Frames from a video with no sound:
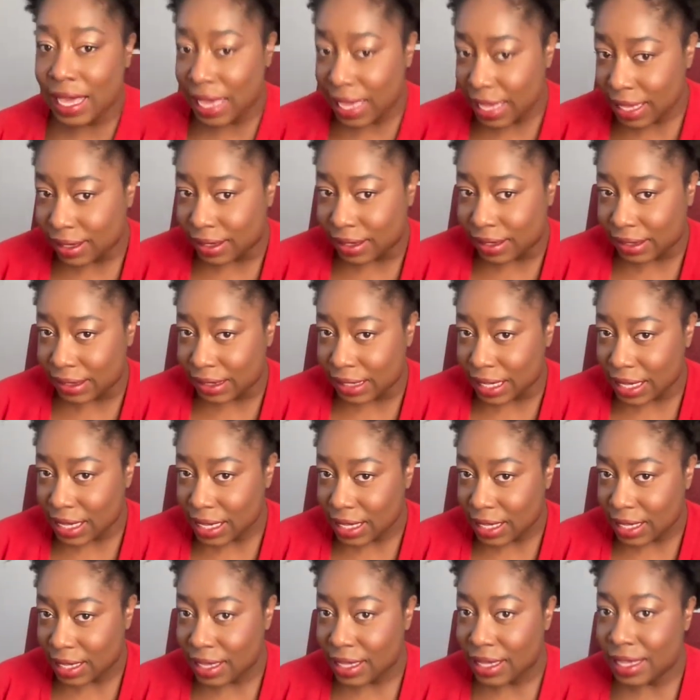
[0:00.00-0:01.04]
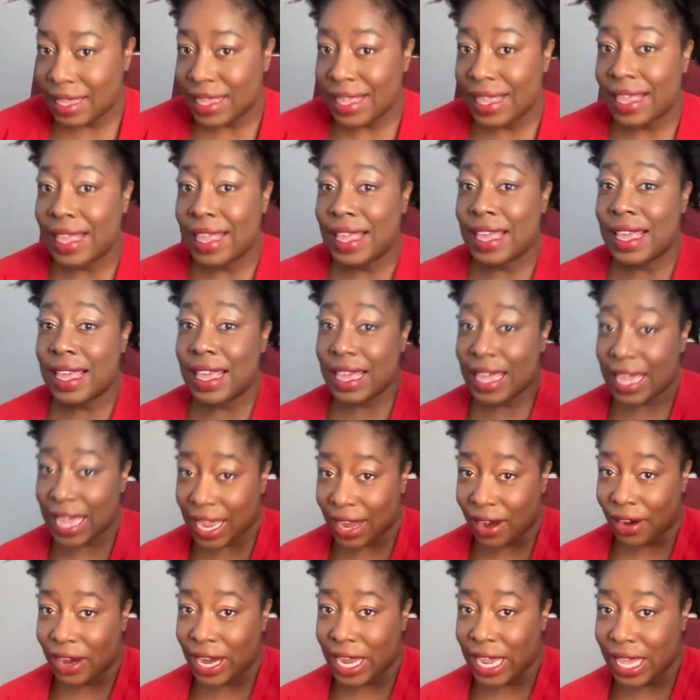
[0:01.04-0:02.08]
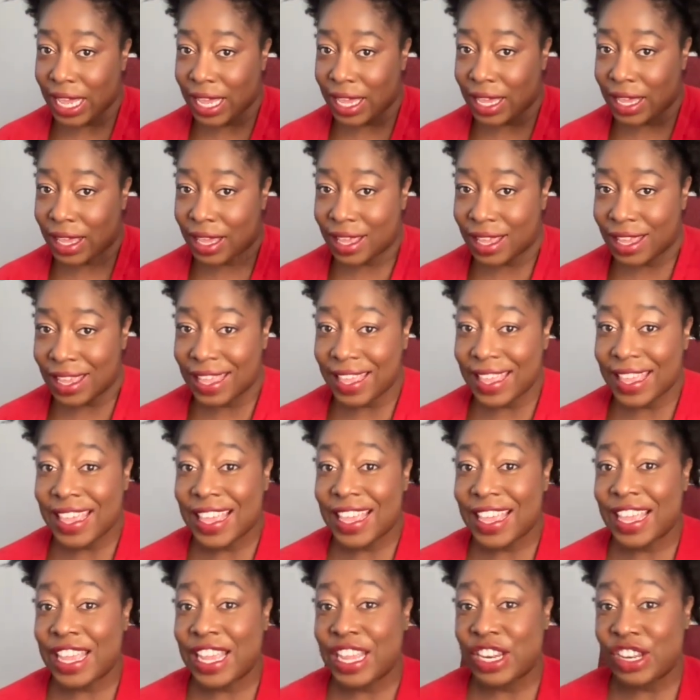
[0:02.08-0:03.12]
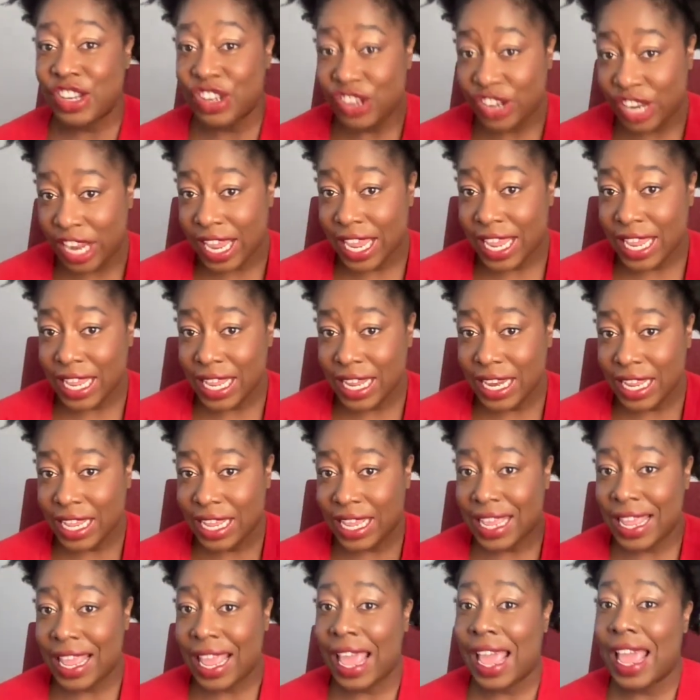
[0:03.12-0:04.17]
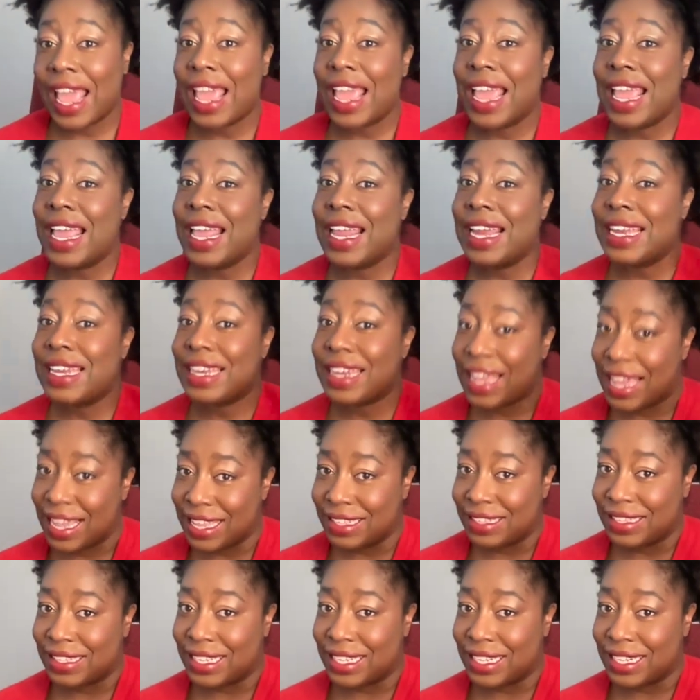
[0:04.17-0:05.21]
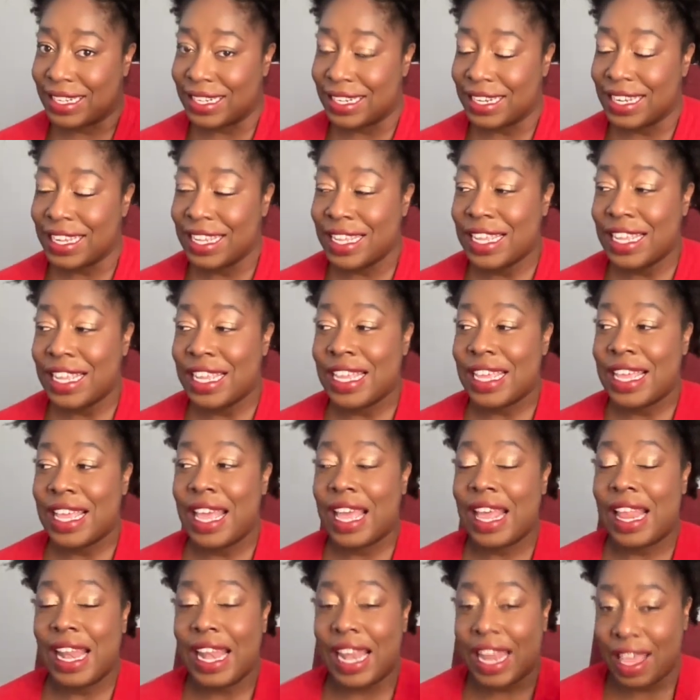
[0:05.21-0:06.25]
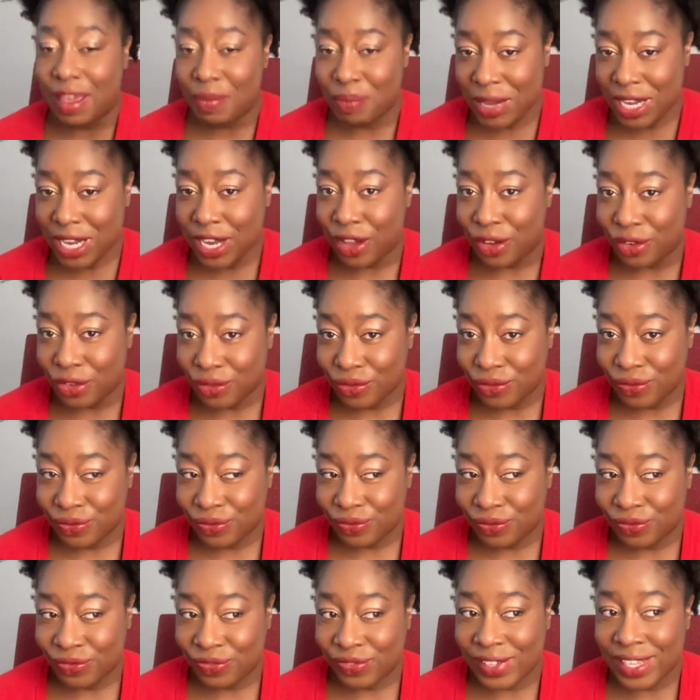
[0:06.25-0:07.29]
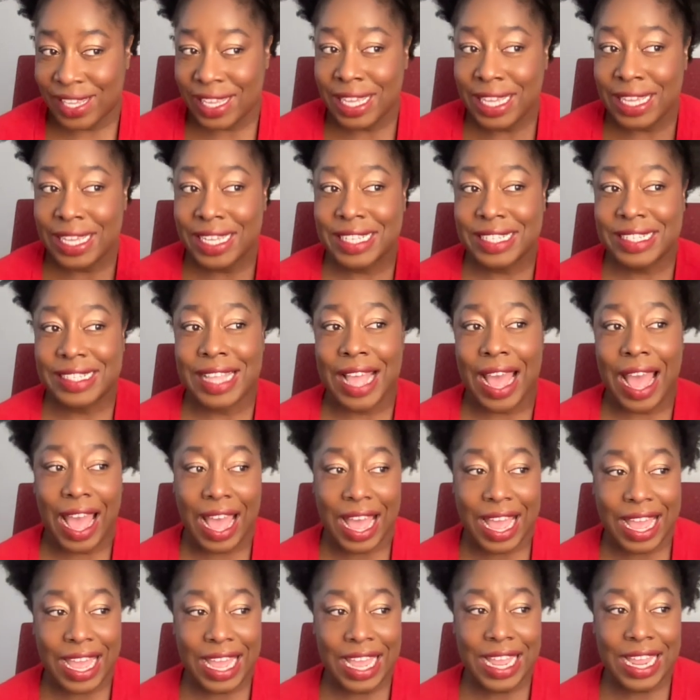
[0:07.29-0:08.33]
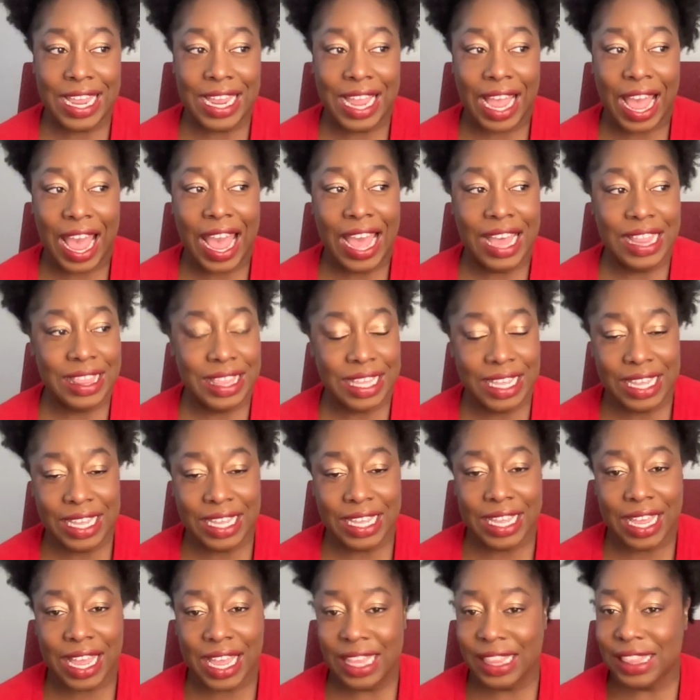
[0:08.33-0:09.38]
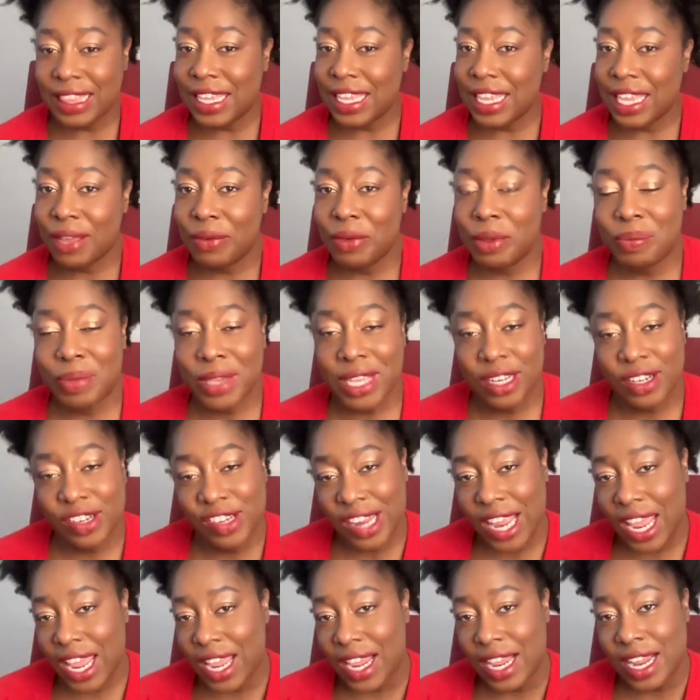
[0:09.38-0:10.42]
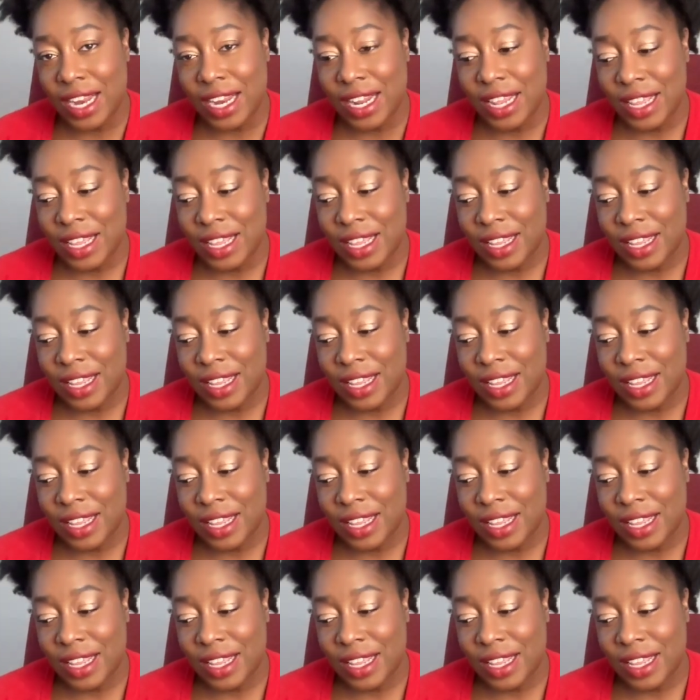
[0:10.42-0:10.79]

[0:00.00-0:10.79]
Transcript: Elsie, Eric, Jade, and Tyson. Let me know, because I, I, think, I think I would pick Jade.